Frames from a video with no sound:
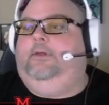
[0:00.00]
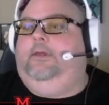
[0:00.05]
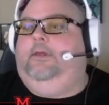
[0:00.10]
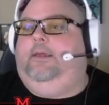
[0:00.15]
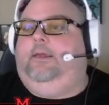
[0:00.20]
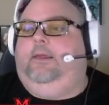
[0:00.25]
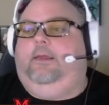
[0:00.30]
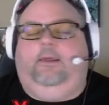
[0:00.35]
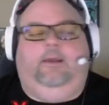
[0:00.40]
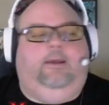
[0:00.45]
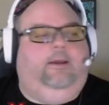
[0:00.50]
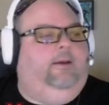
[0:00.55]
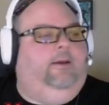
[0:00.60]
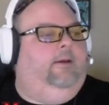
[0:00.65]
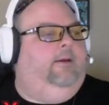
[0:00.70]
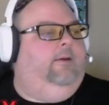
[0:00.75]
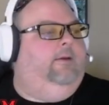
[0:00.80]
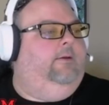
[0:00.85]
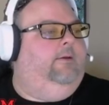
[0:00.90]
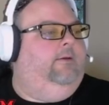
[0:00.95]

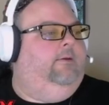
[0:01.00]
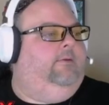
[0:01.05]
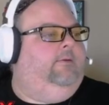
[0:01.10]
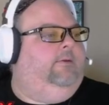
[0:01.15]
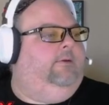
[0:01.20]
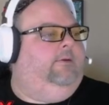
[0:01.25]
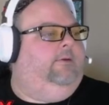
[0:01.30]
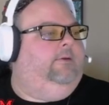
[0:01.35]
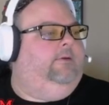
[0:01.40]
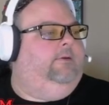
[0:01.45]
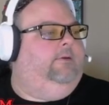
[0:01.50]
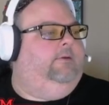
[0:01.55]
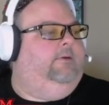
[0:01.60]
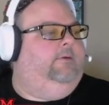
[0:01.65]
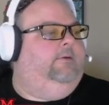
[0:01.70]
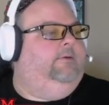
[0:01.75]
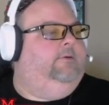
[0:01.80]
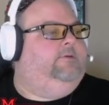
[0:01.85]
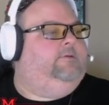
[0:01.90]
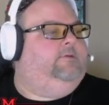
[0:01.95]
and it
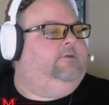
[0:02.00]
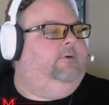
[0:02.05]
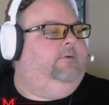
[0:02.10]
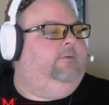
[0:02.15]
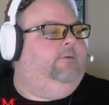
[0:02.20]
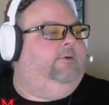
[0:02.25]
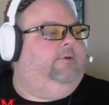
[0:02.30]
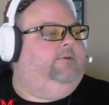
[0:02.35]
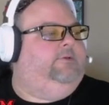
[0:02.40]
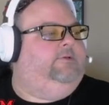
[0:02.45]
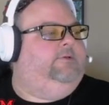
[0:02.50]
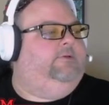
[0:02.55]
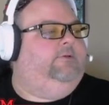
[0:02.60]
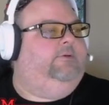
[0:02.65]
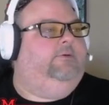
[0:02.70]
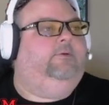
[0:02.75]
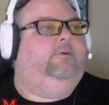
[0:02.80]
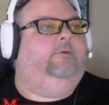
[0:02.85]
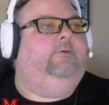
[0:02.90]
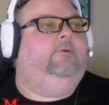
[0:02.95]
is going
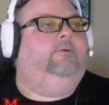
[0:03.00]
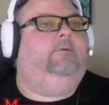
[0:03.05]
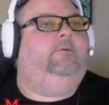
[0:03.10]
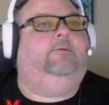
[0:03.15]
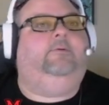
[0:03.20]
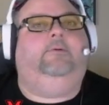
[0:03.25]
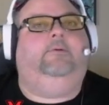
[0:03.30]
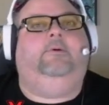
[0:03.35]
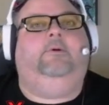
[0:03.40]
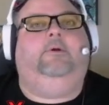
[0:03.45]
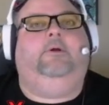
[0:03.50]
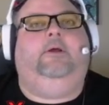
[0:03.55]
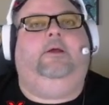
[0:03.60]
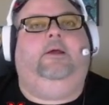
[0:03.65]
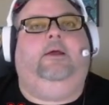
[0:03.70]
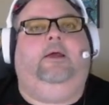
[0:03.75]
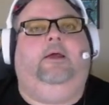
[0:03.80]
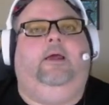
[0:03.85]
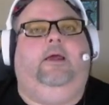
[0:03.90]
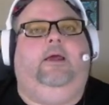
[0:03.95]
to
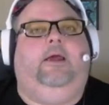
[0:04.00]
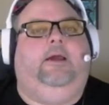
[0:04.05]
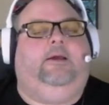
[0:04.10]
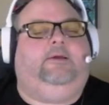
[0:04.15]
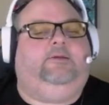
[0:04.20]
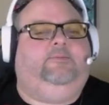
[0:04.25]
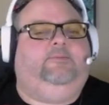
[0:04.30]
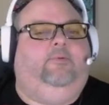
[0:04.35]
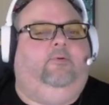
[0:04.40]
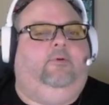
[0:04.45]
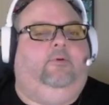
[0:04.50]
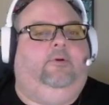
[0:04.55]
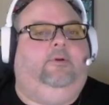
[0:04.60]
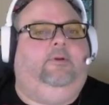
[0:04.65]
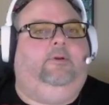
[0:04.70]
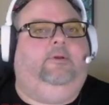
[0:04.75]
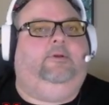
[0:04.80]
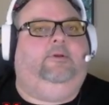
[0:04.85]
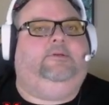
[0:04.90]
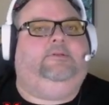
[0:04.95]
export.
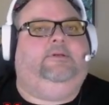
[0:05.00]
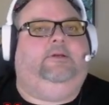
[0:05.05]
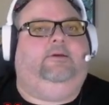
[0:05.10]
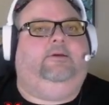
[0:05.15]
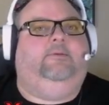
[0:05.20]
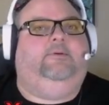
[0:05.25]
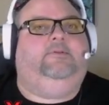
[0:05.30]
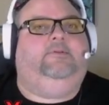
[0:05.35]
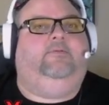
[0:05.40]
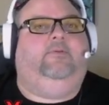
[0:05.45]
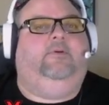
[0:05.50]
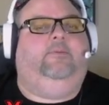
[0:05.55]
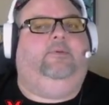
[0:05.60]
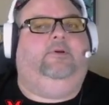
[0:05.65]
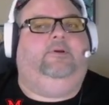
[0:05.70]
It looks like it wasn't very big,